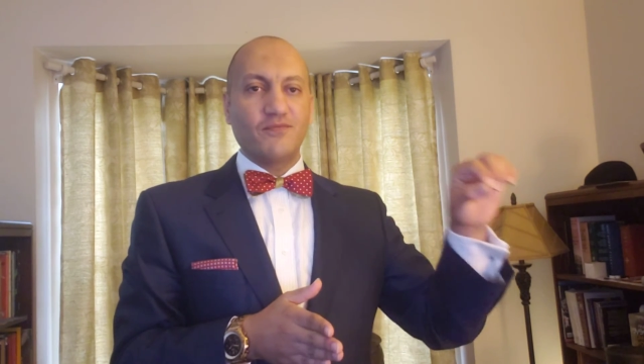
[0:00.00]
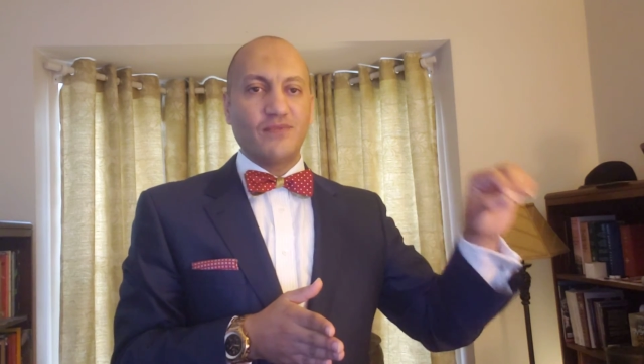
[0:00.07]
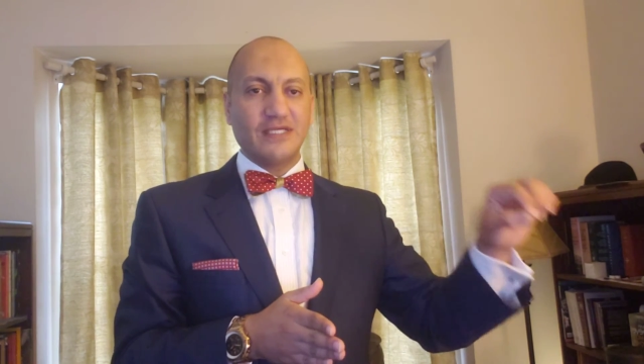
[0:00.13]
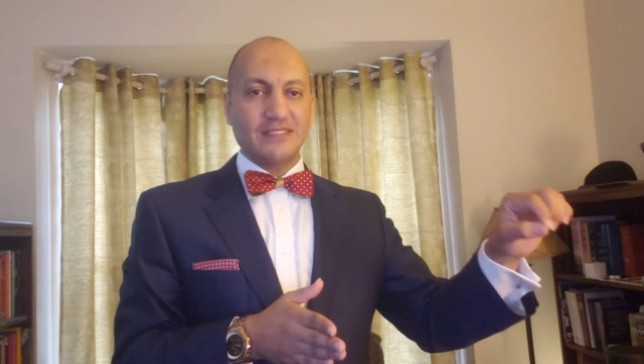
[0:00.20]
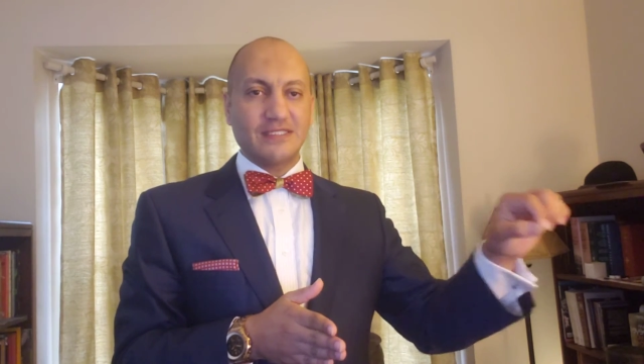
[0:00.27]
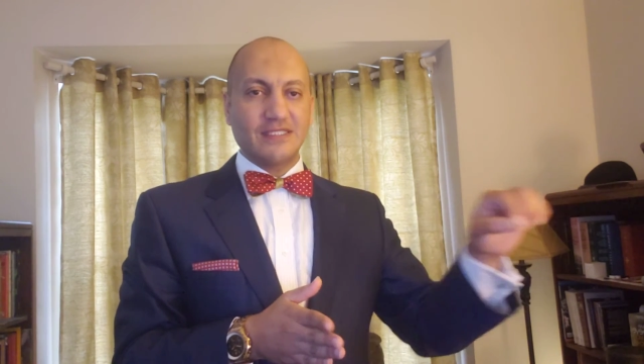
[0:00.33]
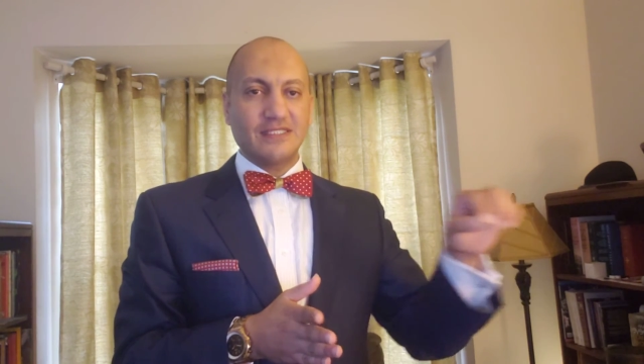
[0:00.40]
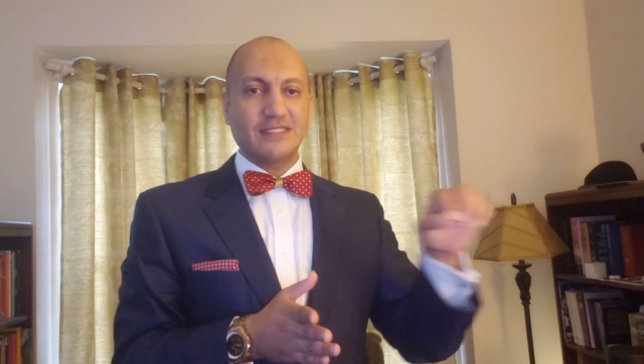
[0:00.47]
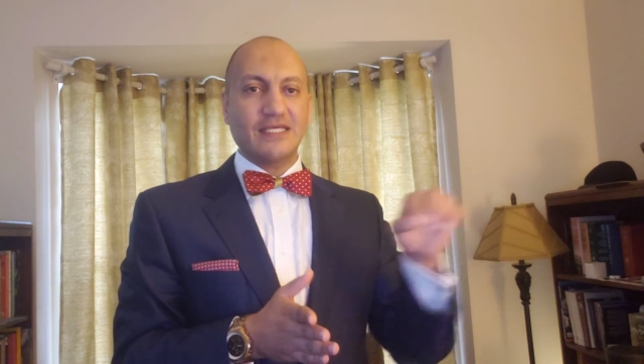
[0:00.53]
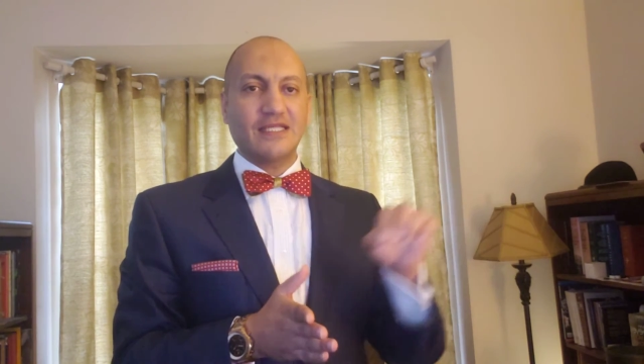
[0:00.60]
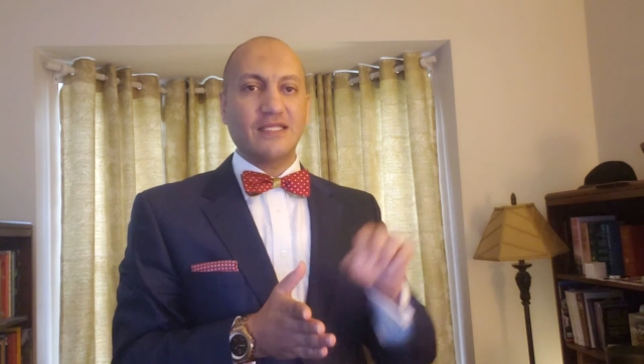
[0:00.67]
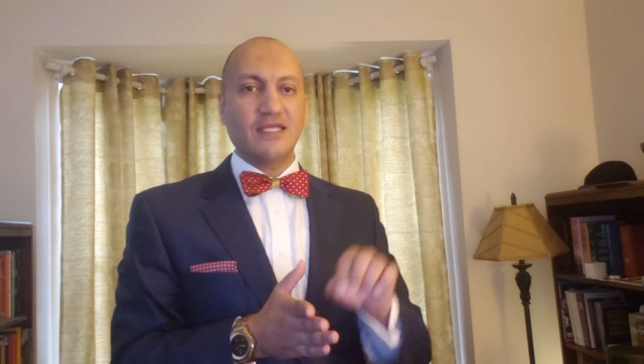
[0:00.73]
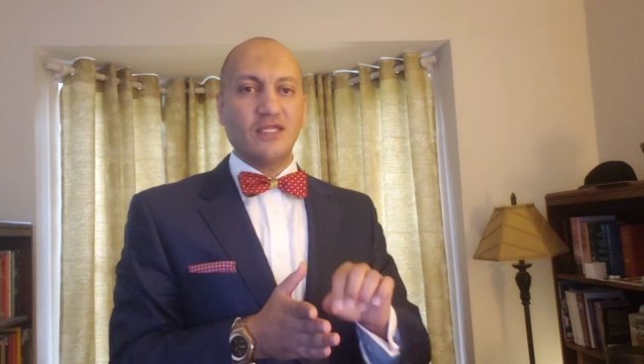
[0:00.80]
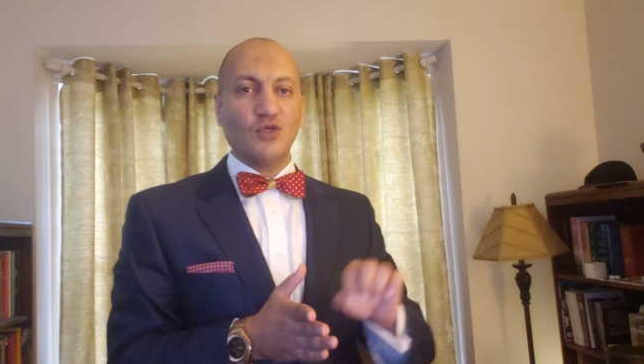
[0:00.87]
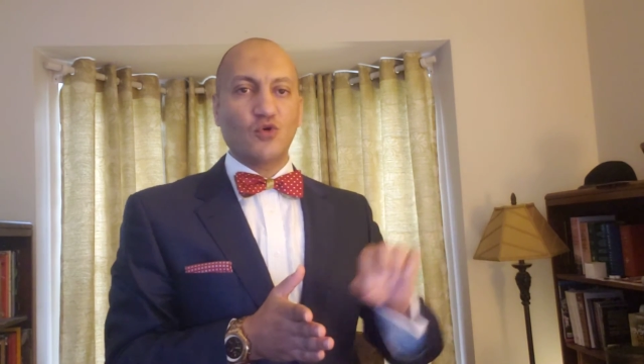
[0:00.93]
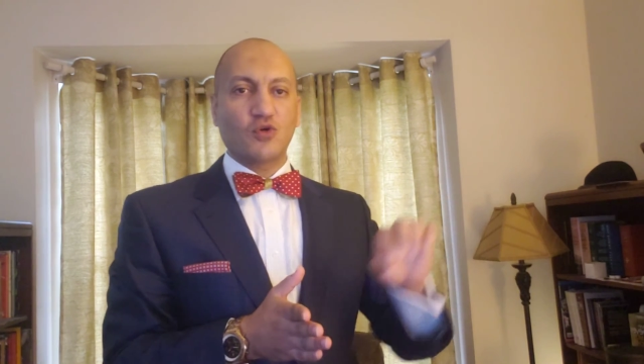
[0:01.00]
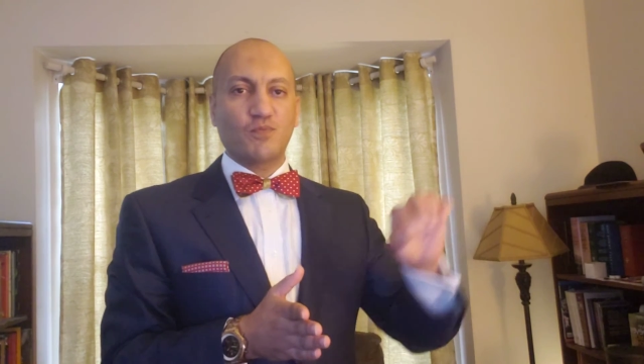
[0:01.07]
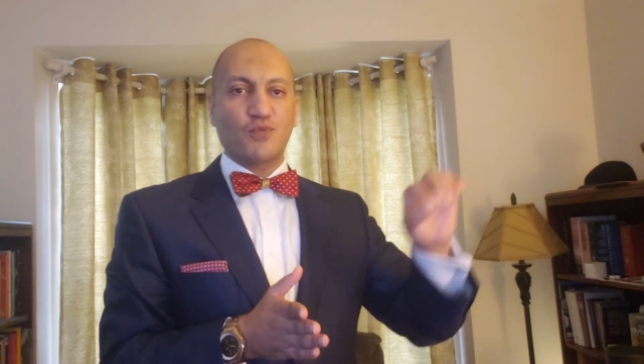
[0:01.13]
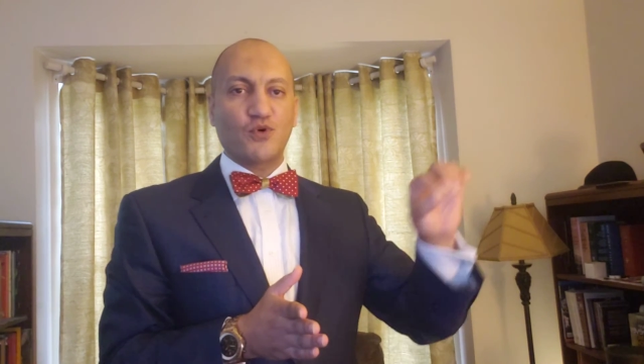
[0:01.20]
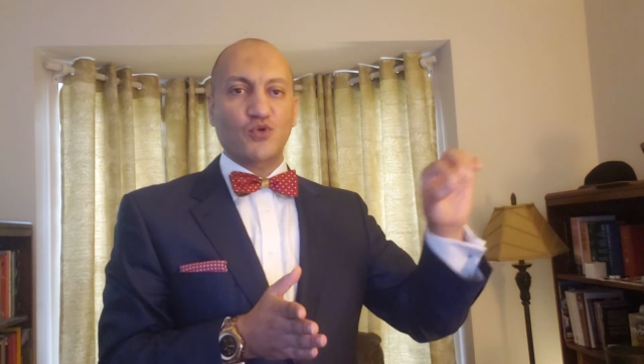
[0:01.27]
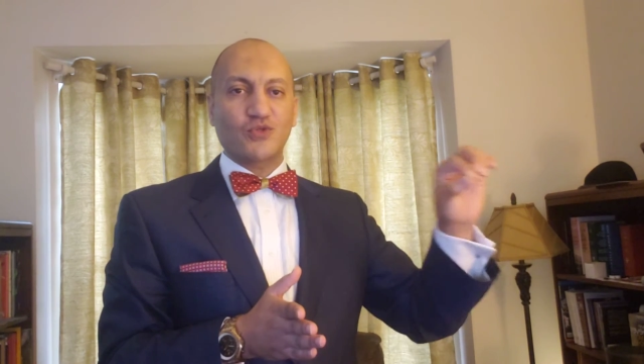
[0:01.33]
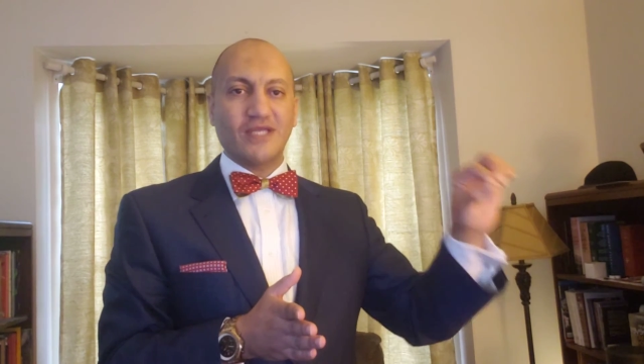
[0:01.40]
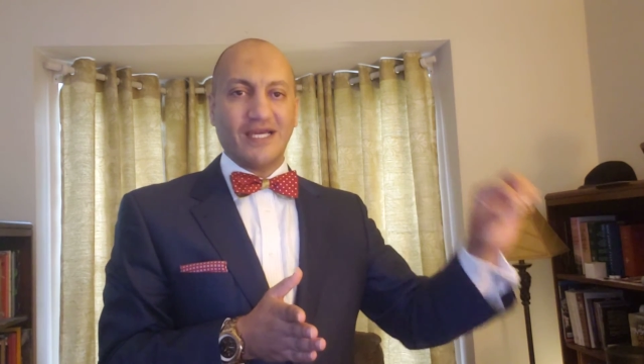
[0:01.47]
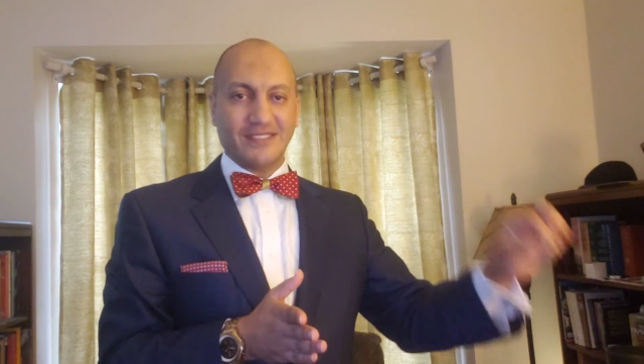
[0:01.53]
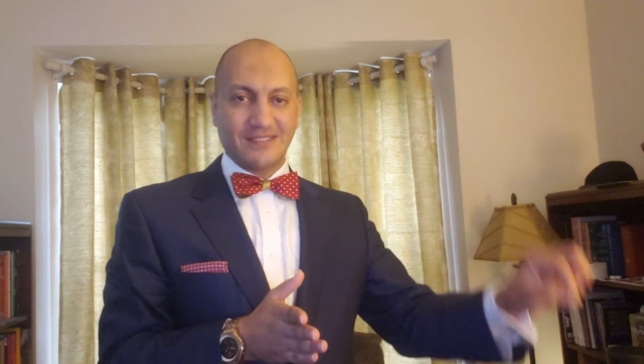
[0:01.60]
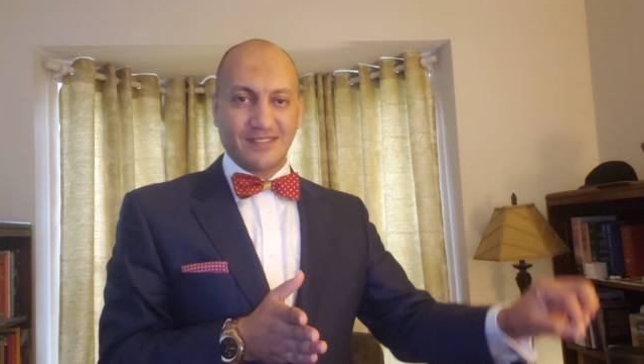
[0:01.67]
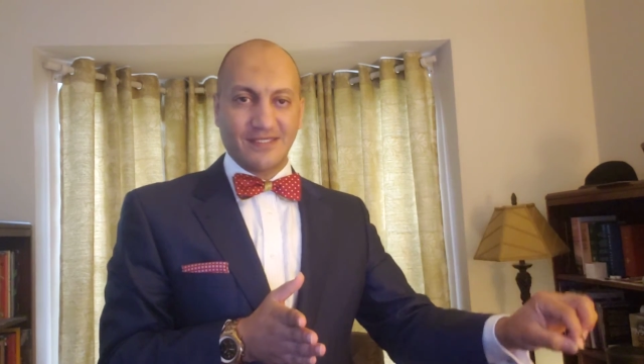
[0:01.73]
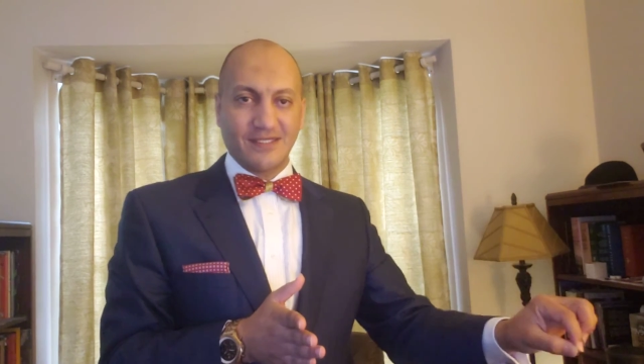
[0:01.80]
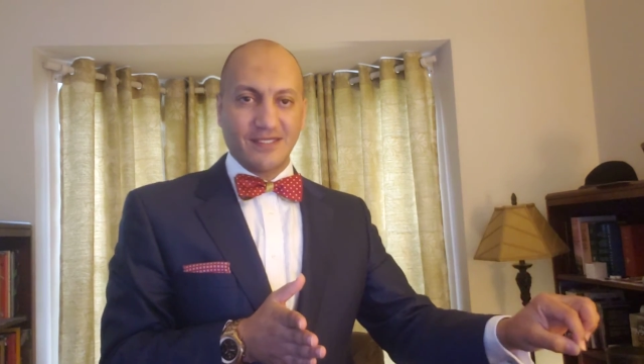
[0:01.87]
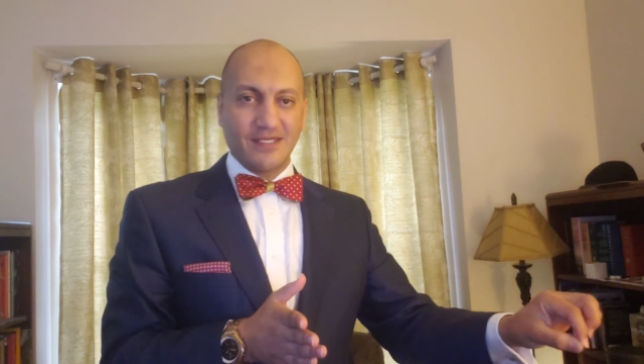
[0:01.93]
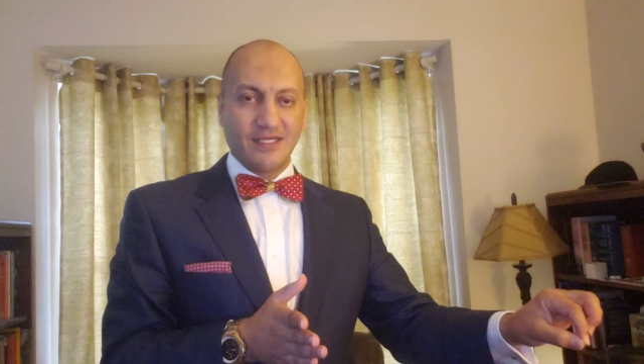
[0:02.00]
business and in your product.